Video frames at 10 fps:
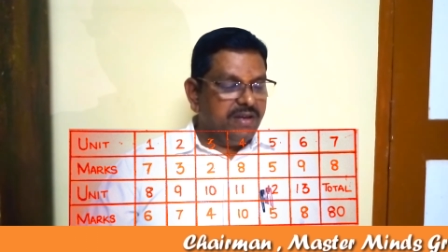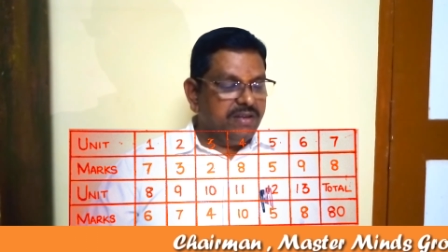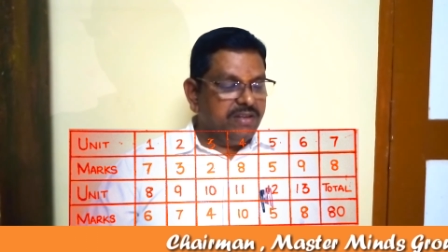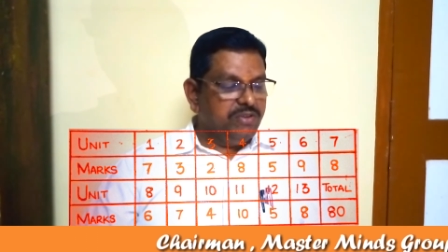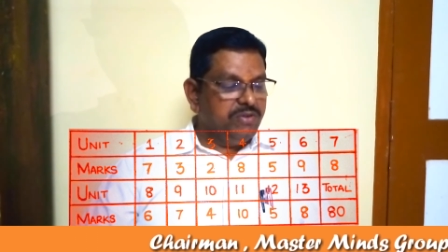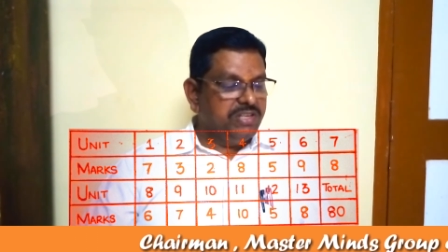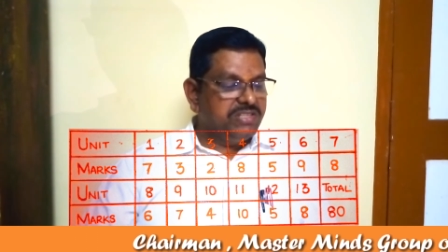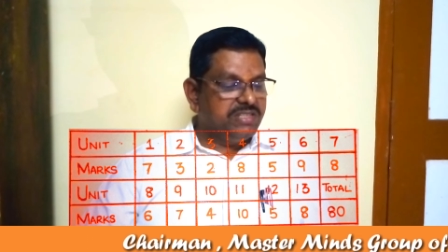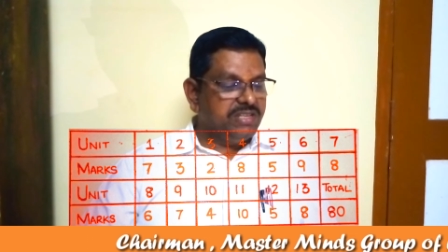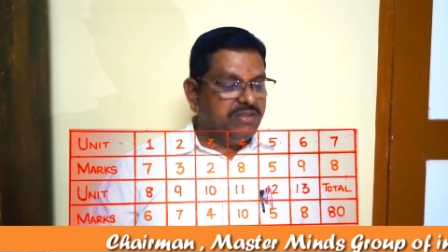And
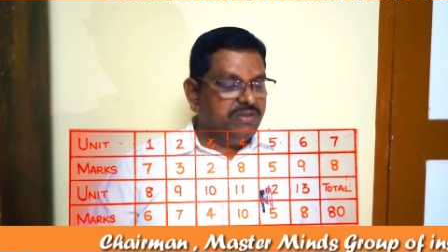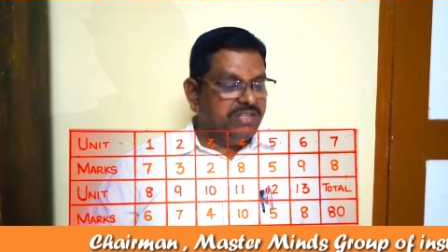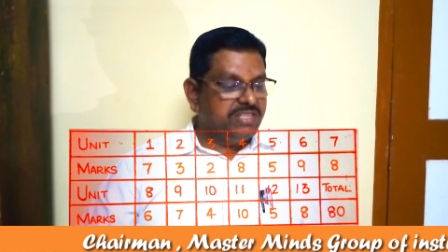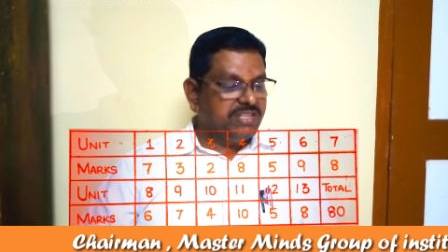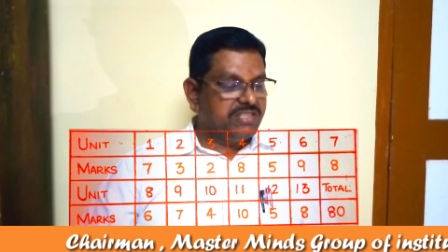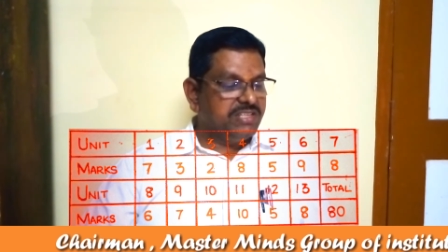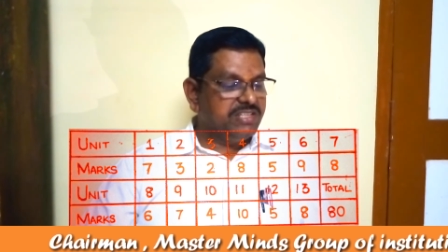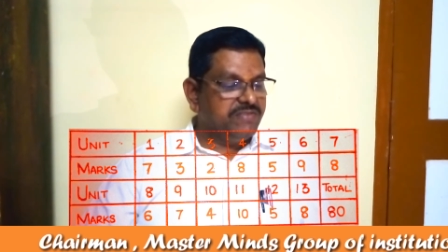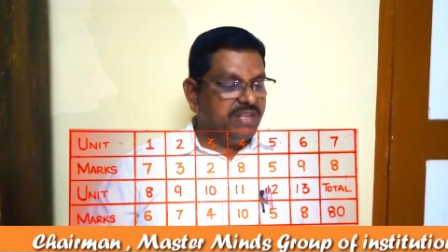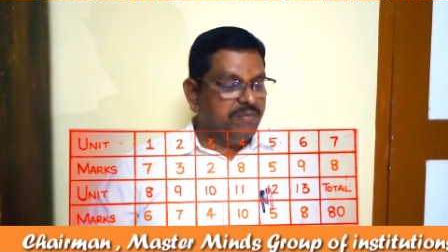unit 6
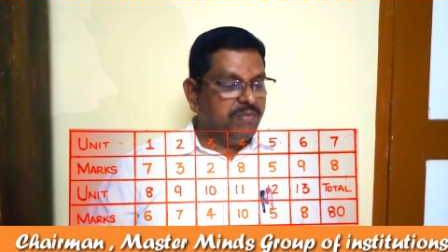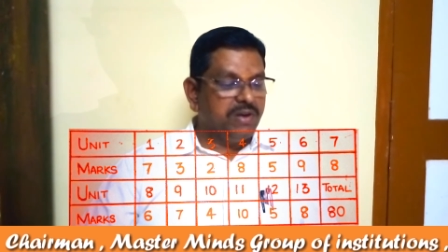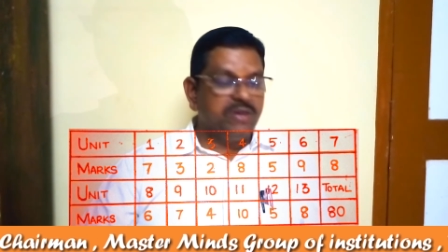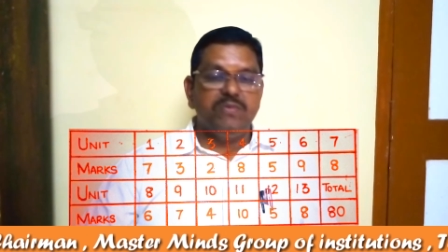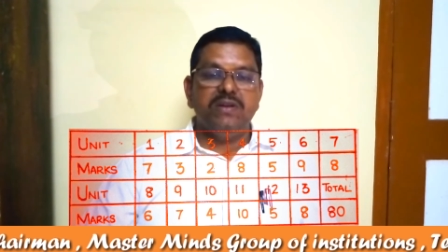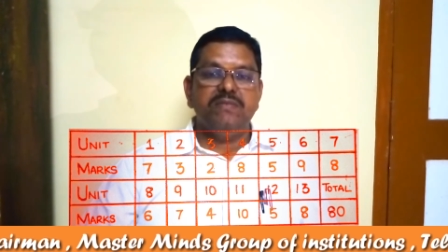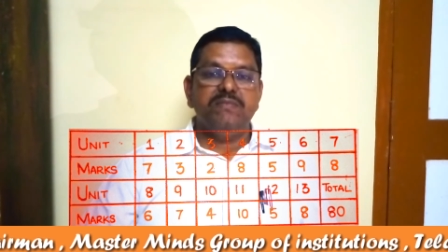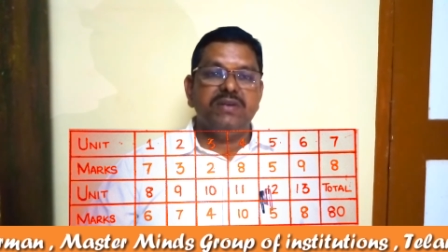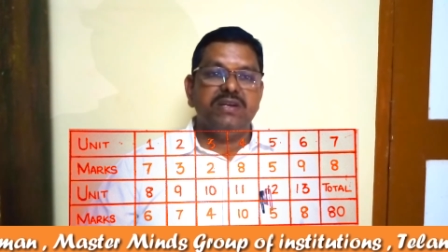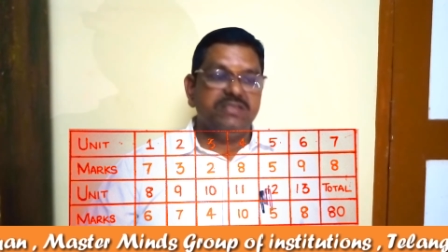is very important one,
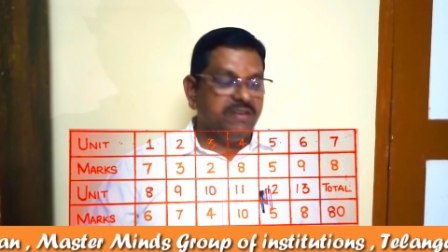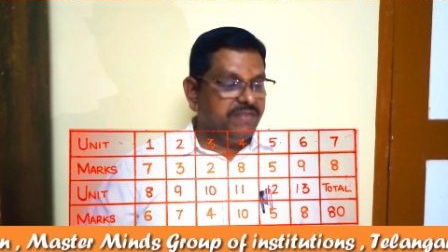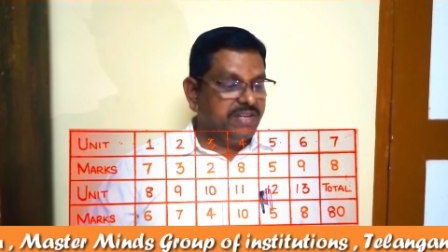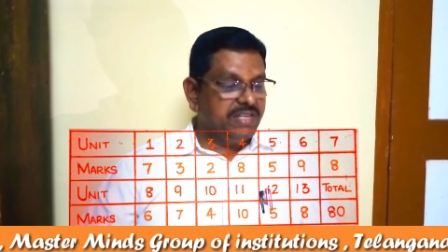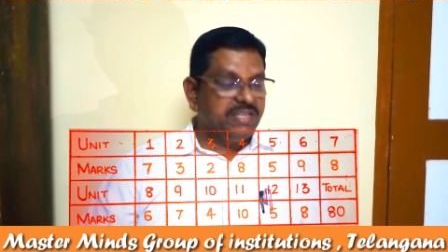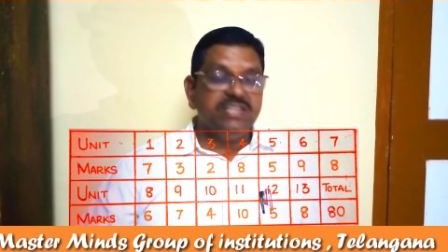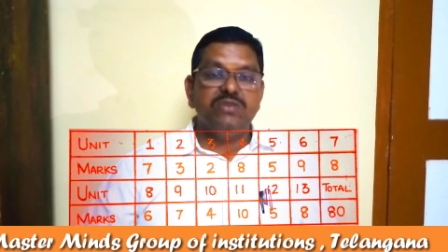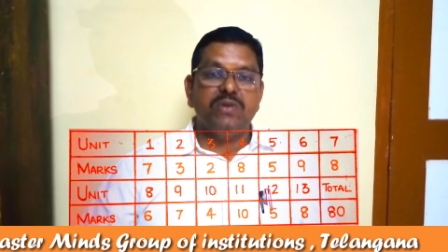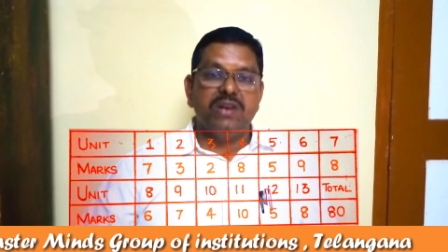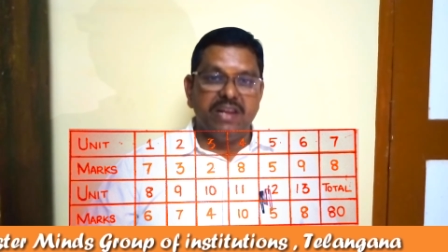because we can get
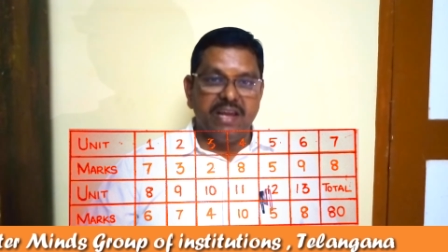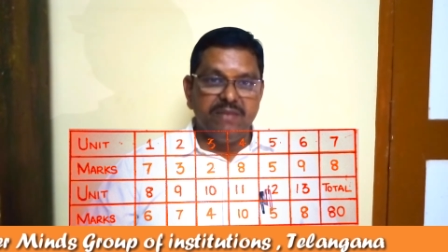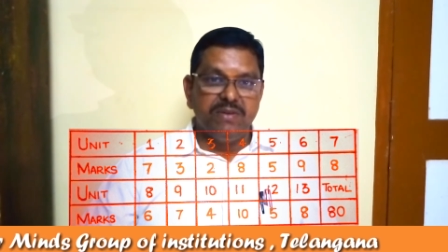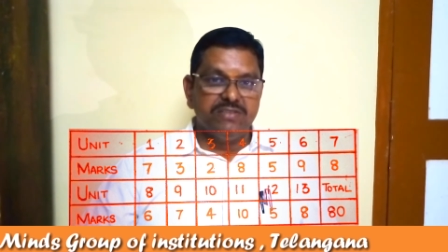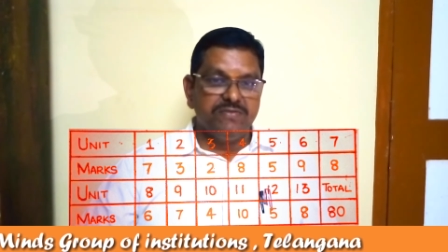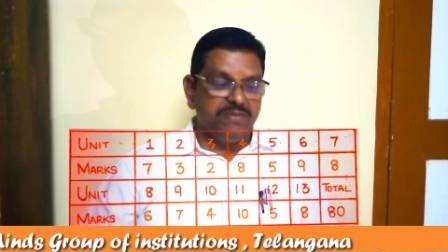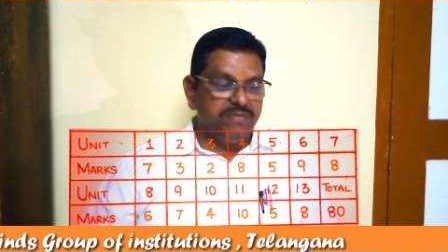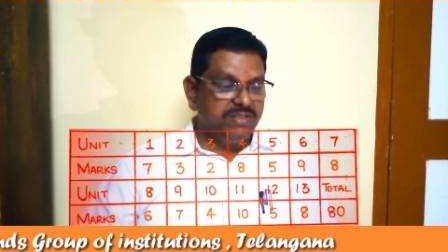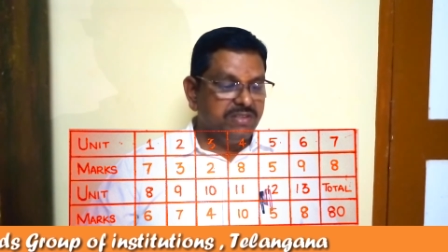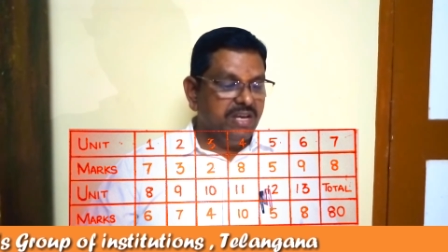a total 9 marks
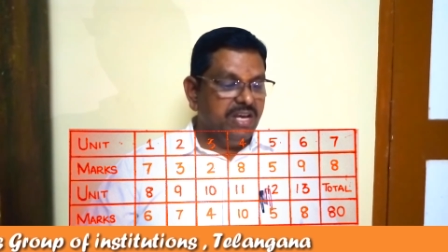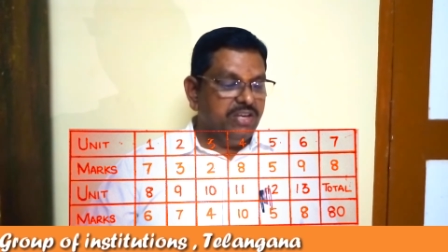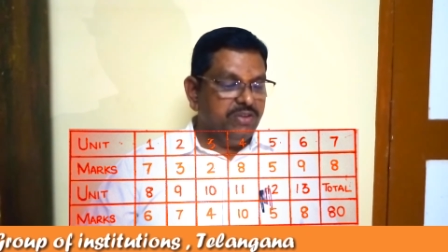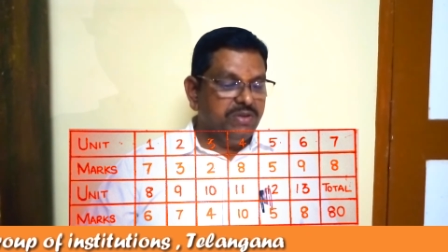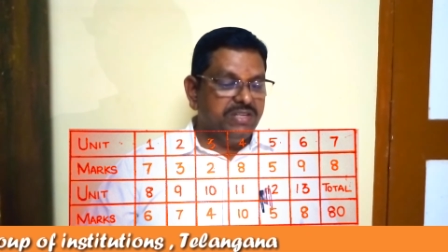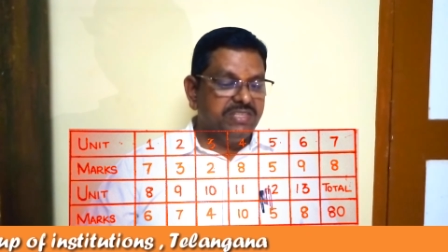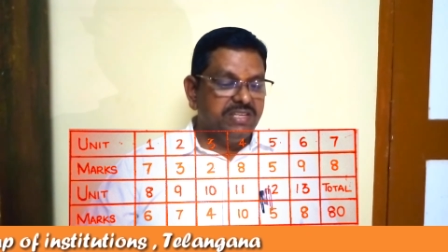from this unit